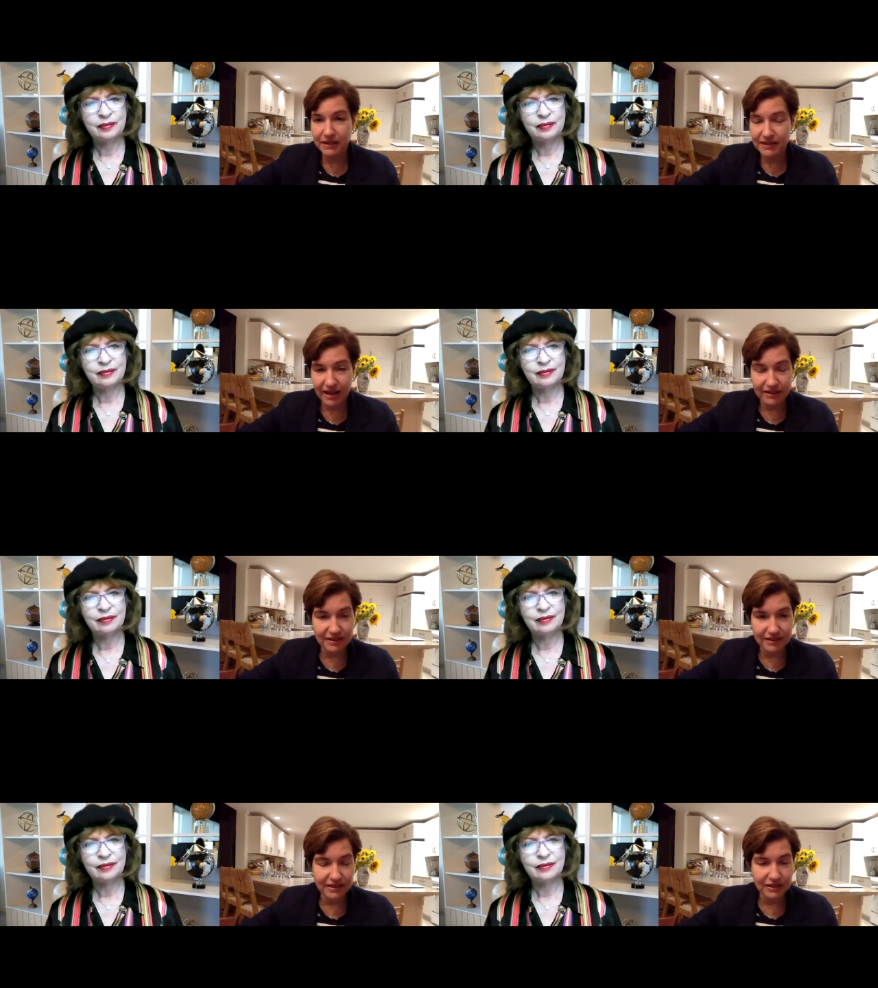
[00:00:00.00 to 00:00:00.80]
Speaker 1: attacks
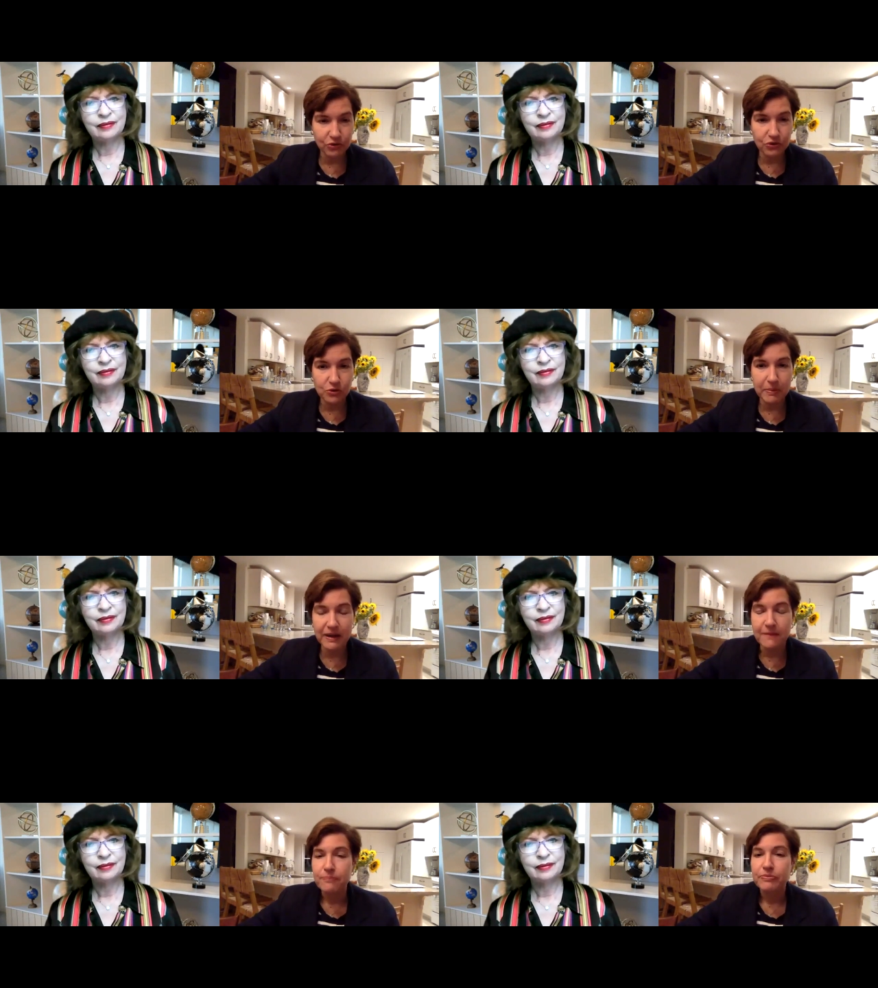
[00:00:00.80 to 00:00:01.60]
on Ted Cruz. But
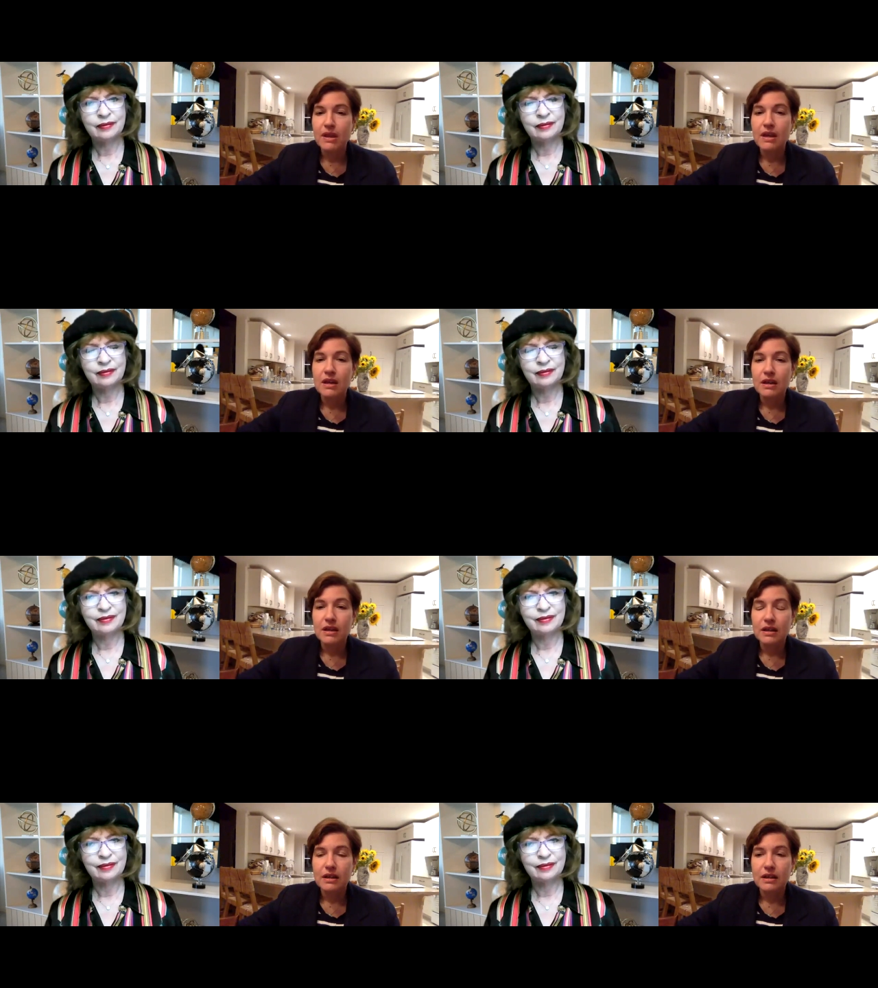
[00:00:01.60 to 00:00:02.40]

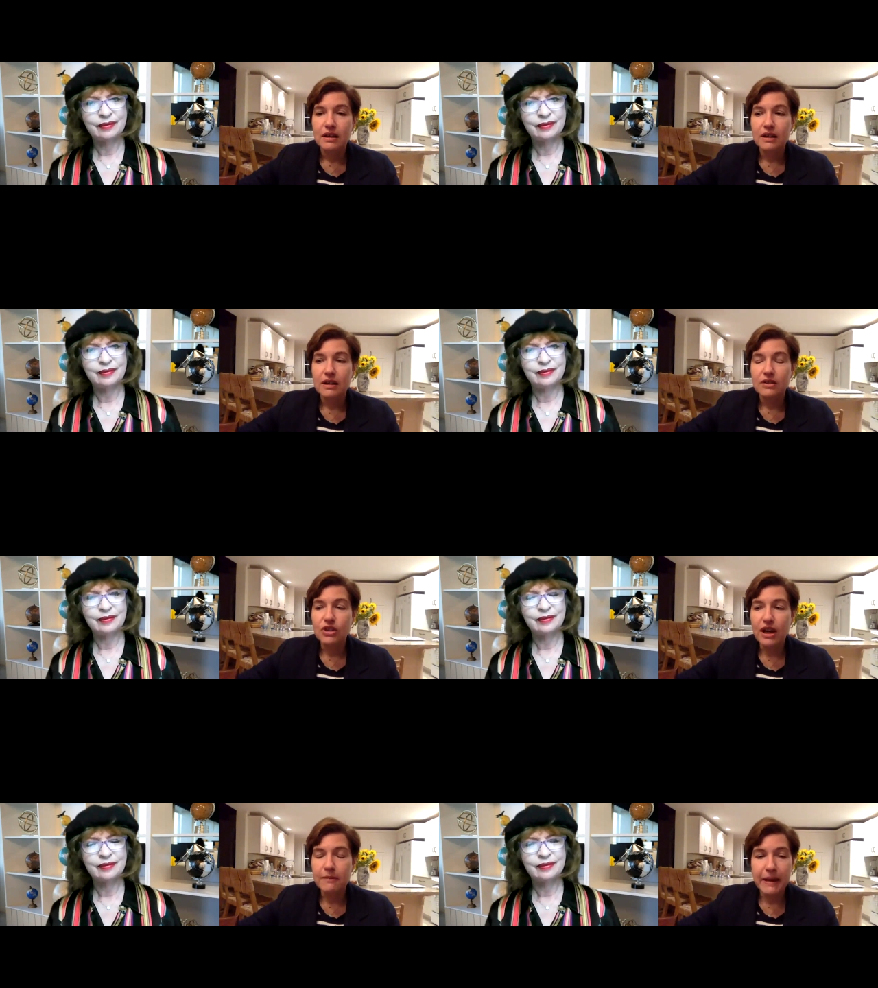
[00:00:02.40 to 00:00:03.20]

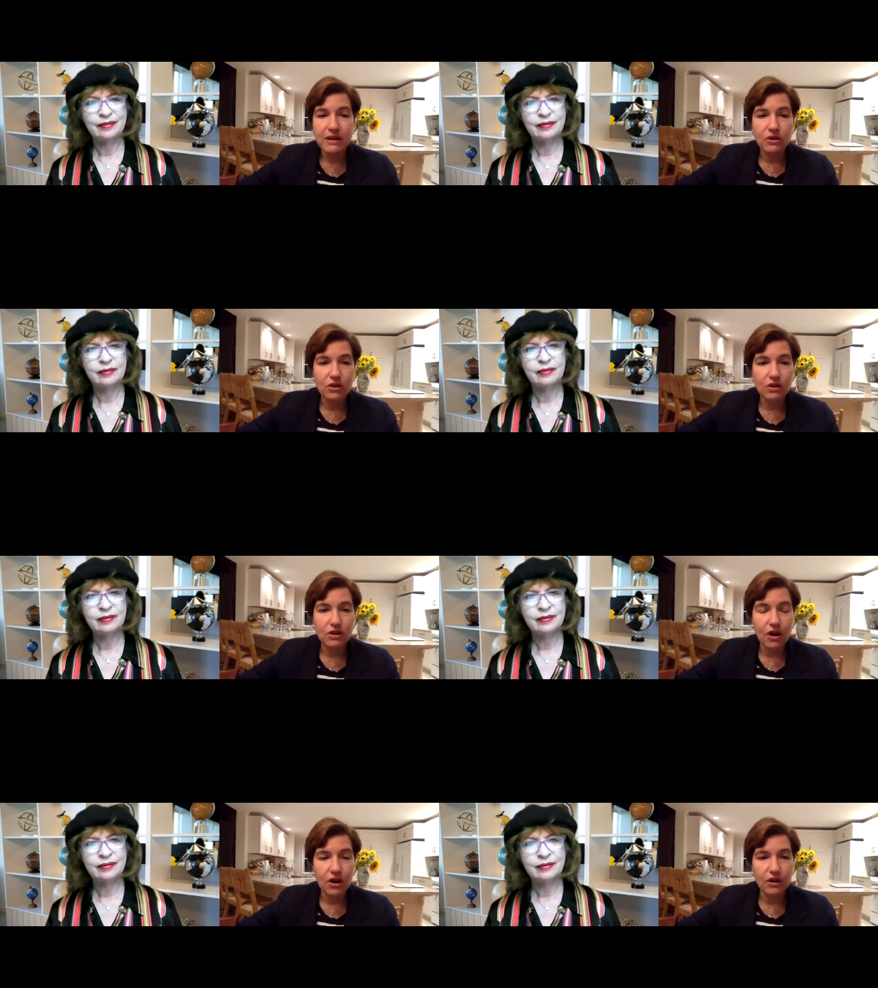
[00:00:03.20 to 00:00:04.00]
John Boehner
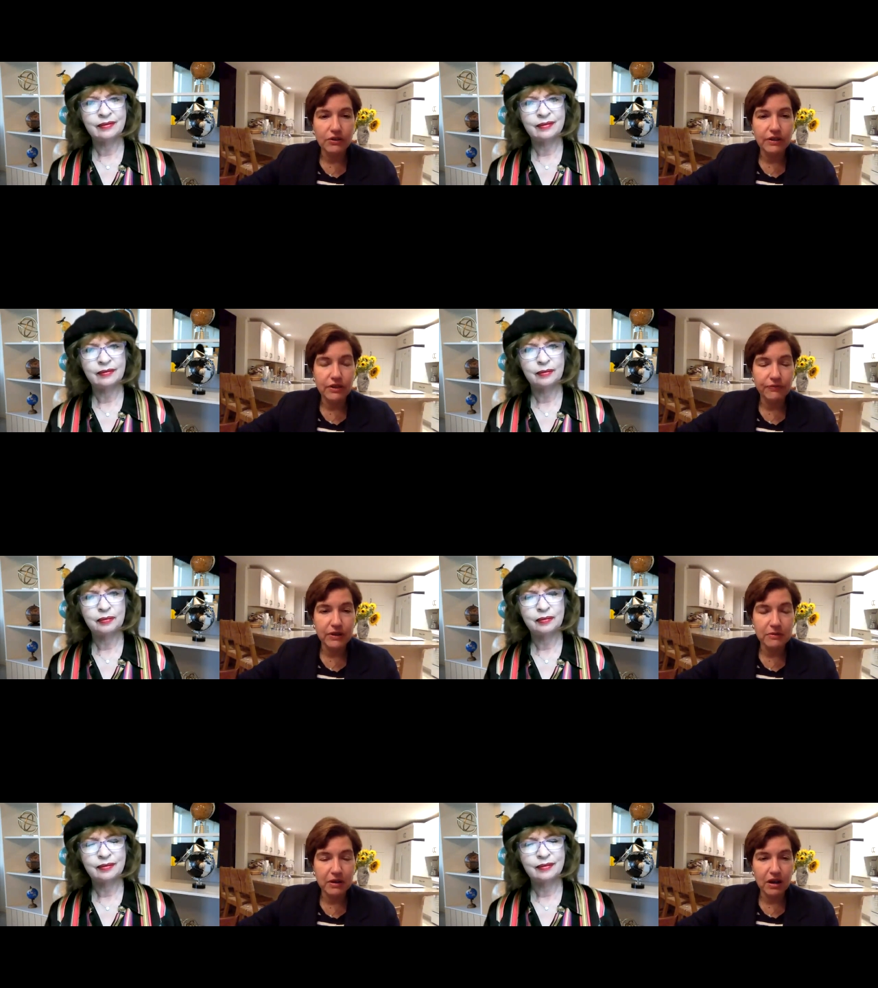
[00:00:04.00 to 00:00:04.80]
called the
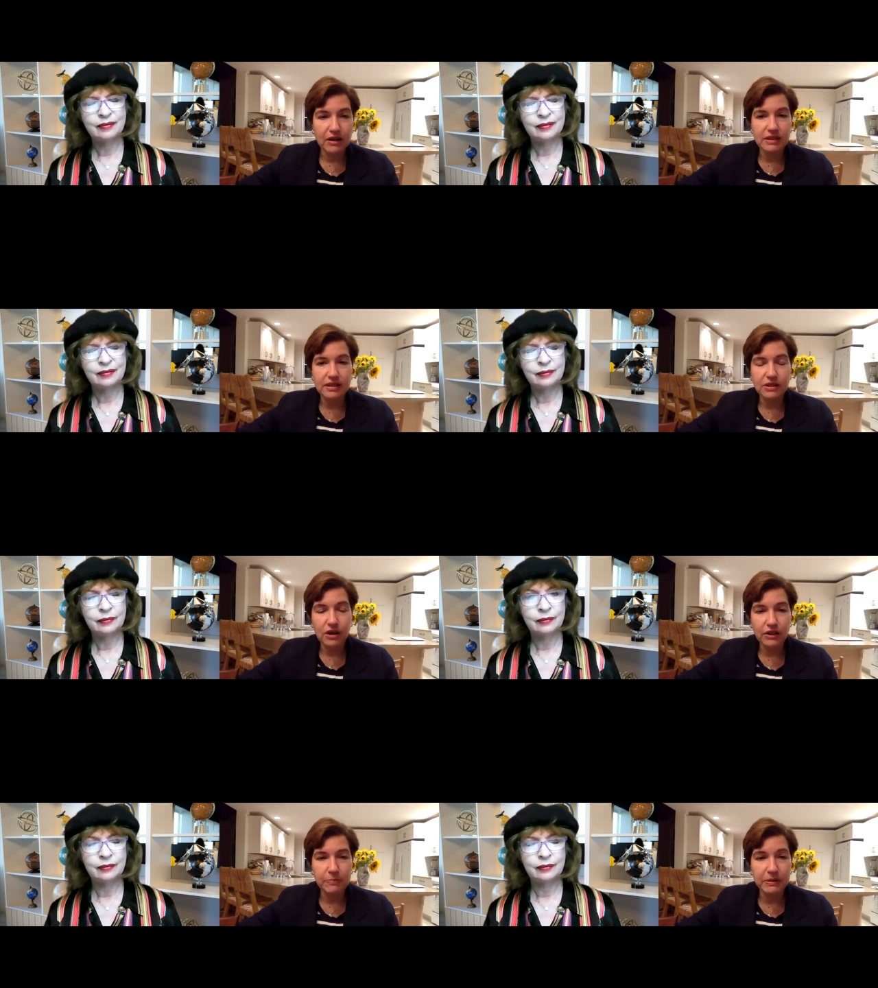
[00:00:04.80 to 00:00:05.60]
Freedom Caucus, he called
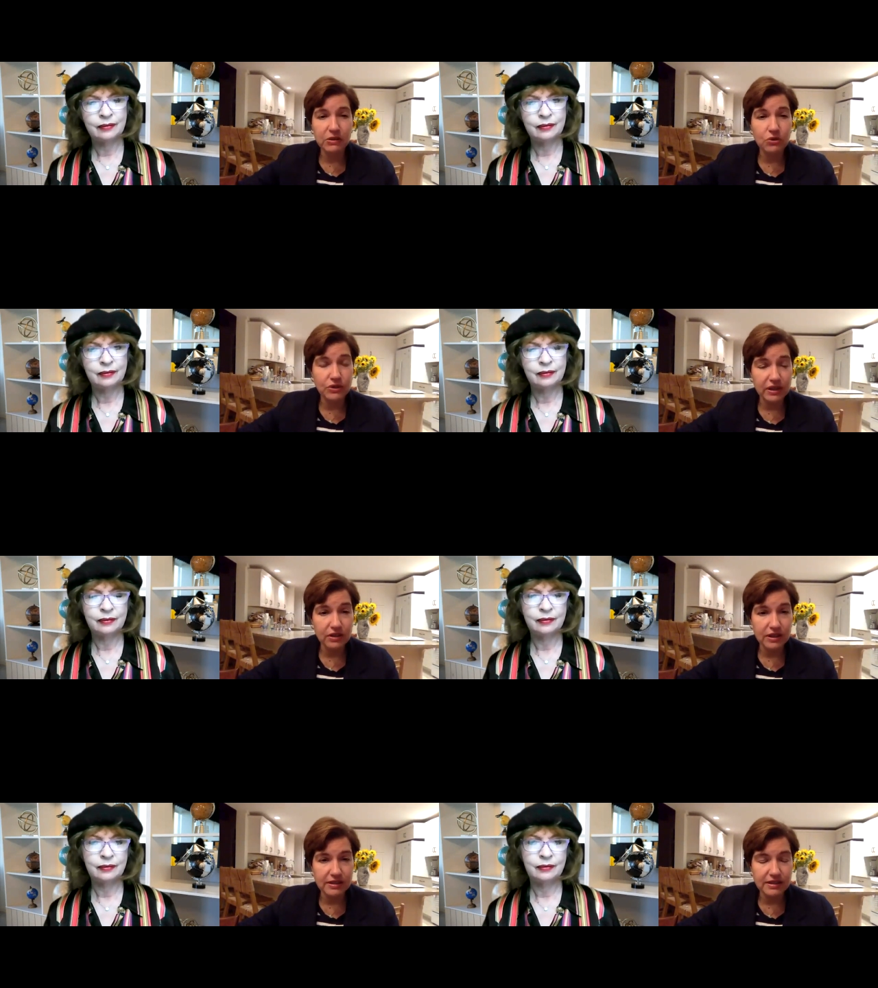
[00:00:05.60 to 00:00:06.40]
them political
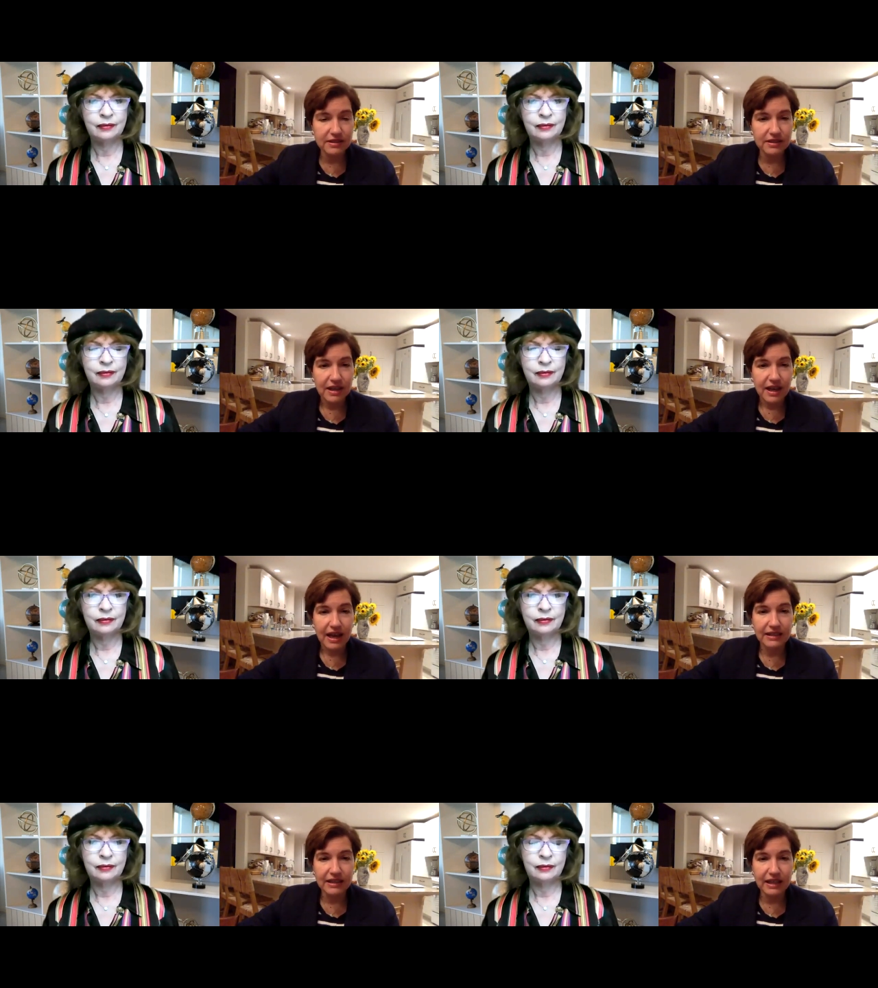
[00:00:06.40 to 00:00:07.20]
terrorists
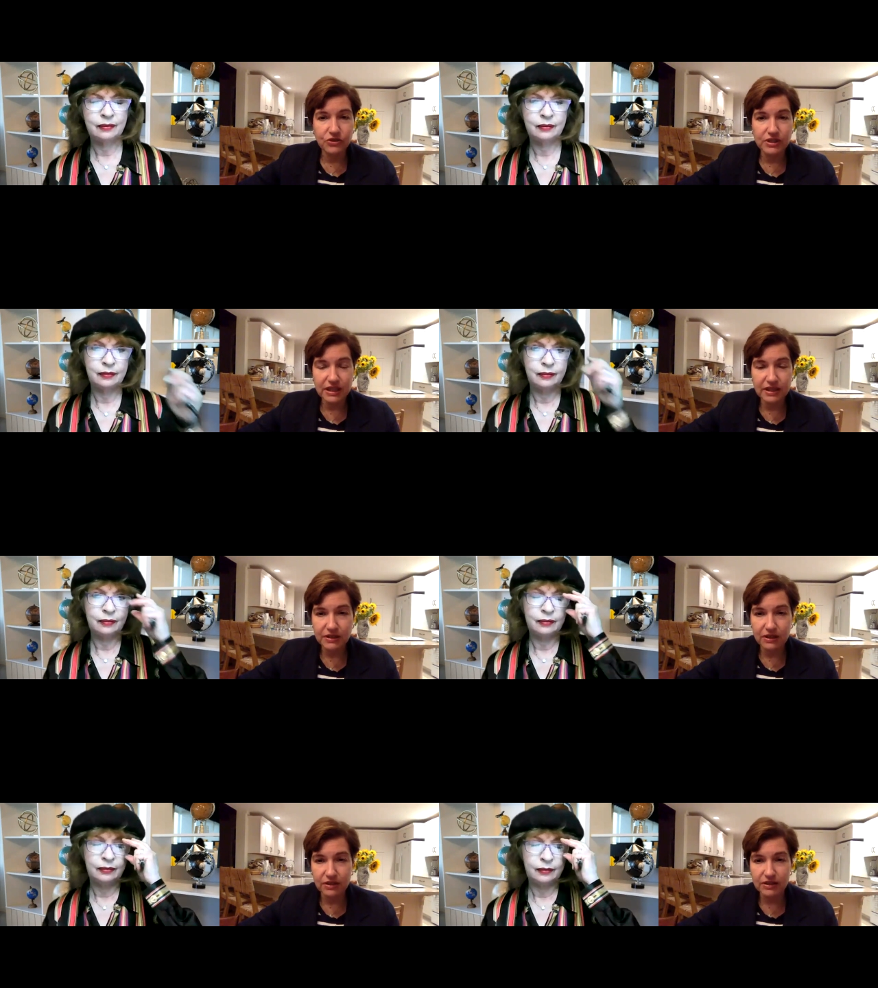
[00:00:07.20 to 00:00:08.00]
and legislative
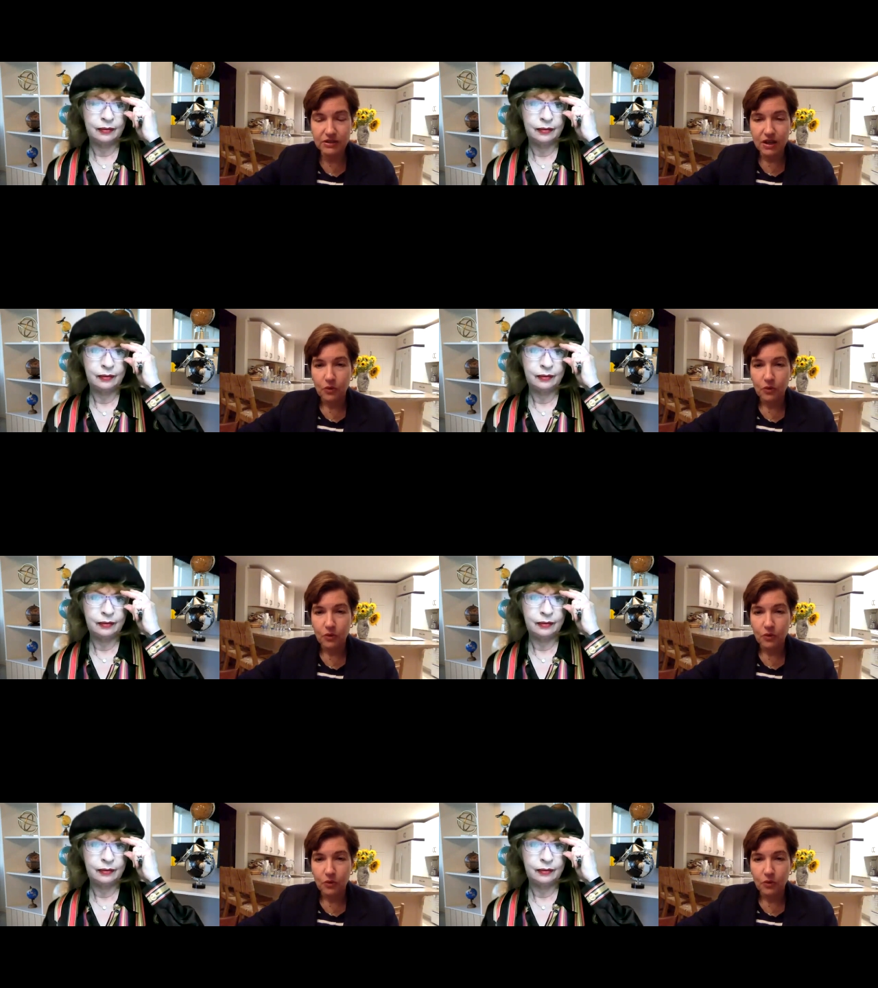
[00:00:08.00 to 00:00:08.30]
terrorists.